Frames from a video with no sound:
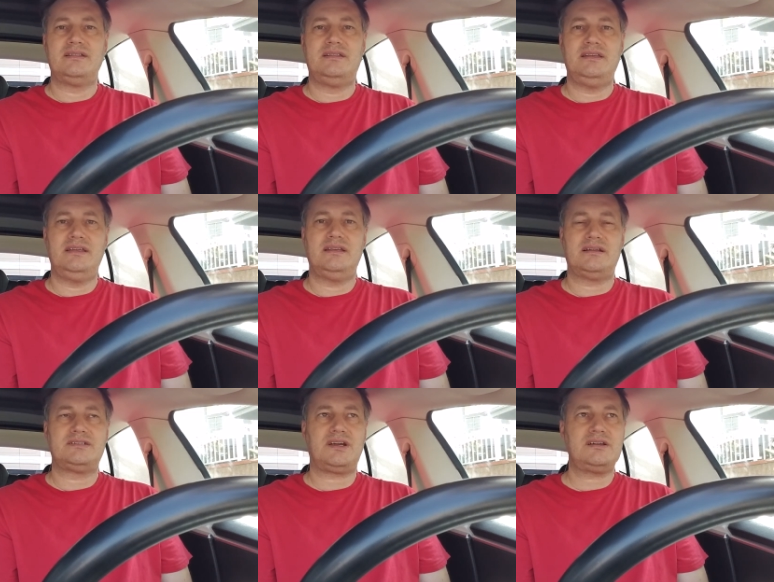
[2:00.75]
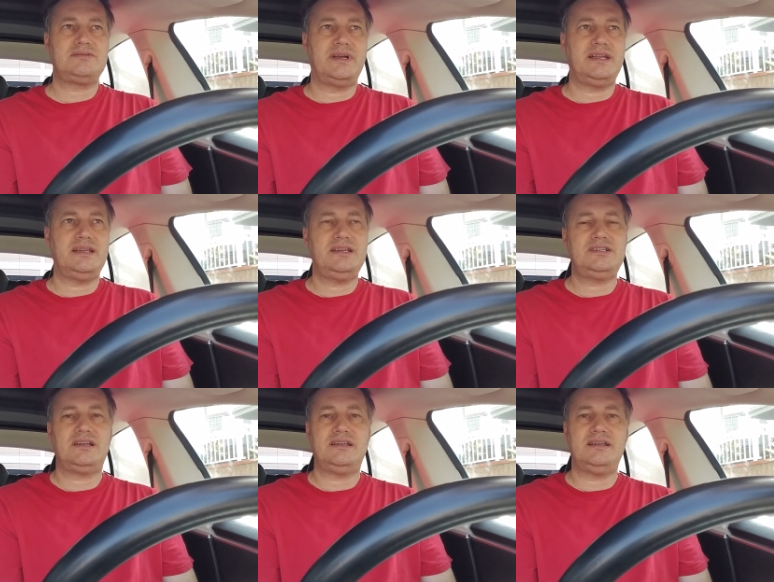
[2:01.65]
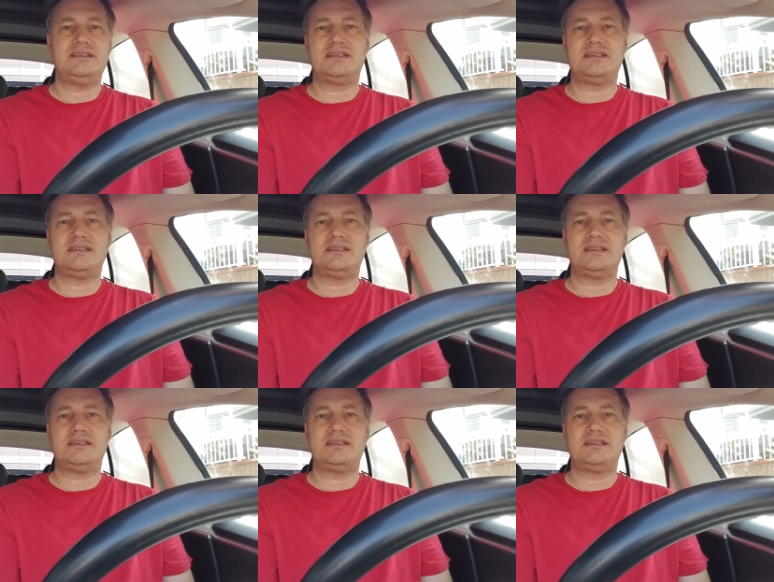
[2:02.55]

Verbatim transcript: the charge rate initially is